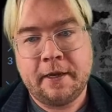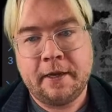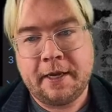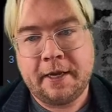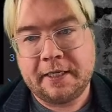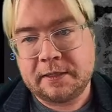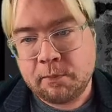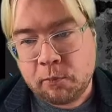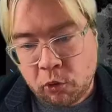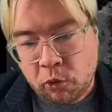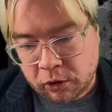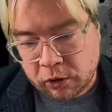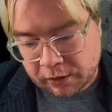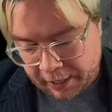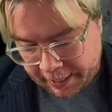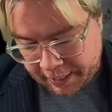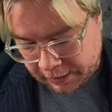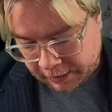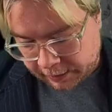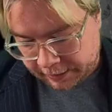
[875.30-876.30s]
It's more
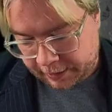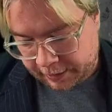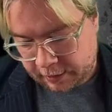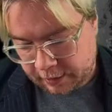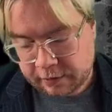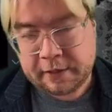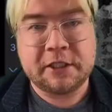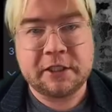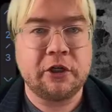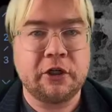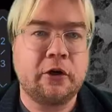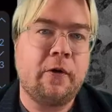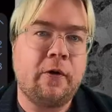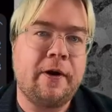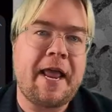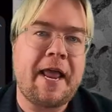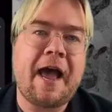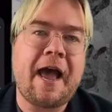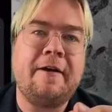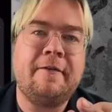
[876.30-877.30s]
likely that you're going
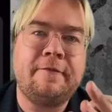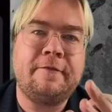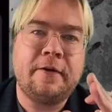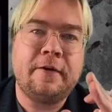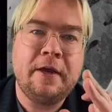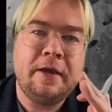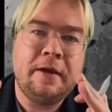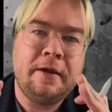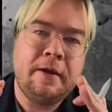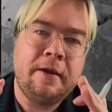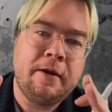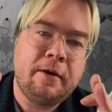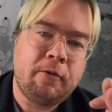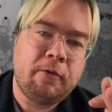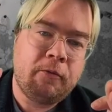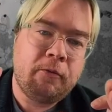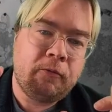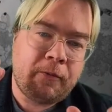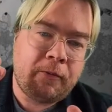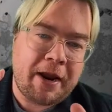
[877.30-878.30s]
to have
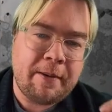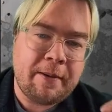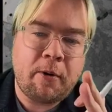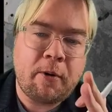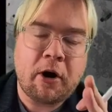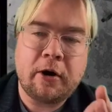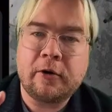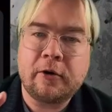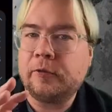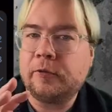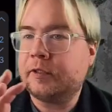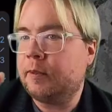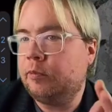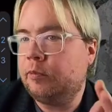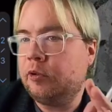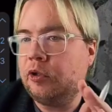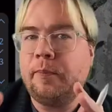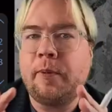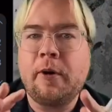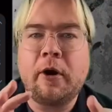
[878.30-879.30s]
red particles and
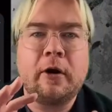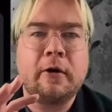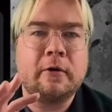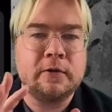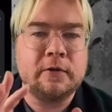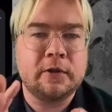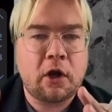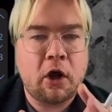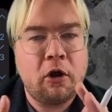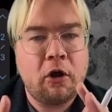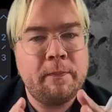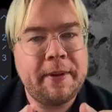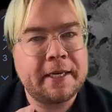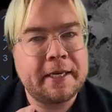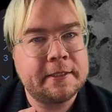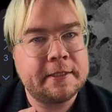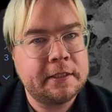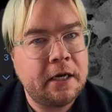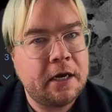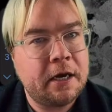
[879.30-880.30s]
blue particles all
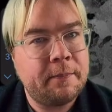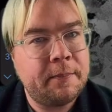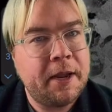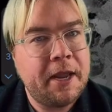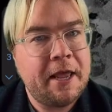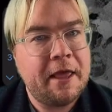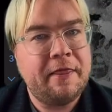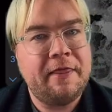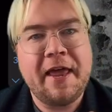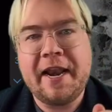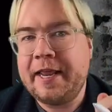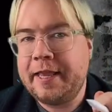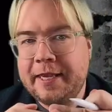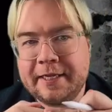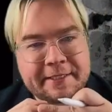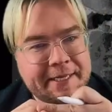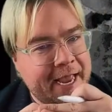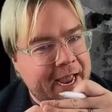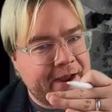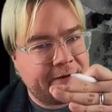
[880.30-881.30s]
mixed up than it
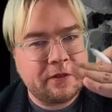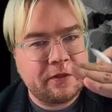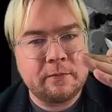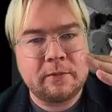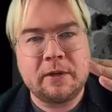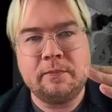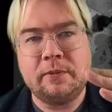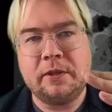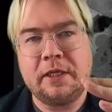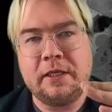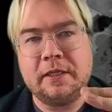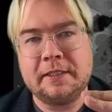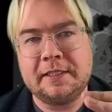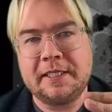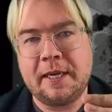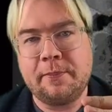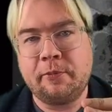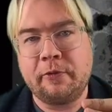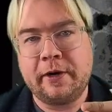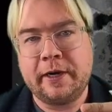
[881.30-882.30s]
is to have them completely
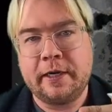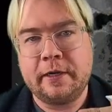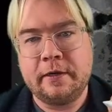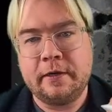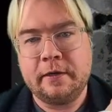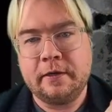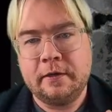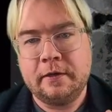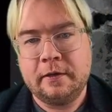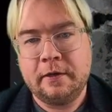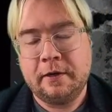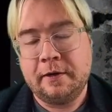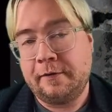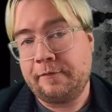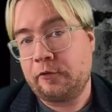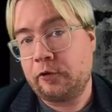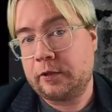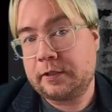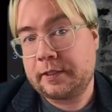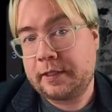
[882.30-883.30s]
separated. Of
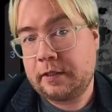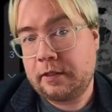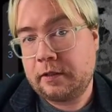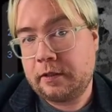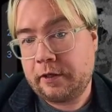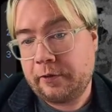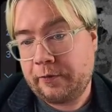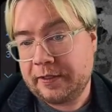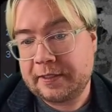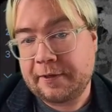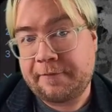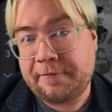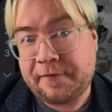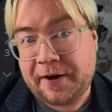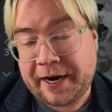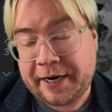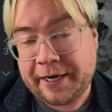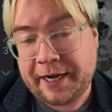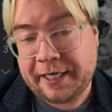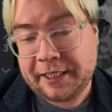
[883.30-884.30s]
course, there is a
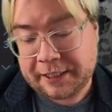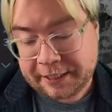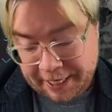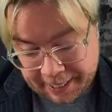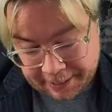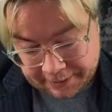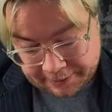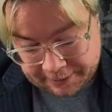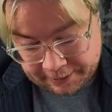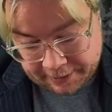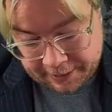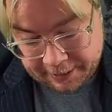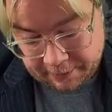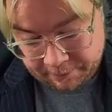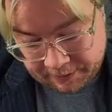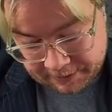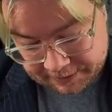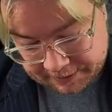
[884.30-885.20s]
finite chance that they can be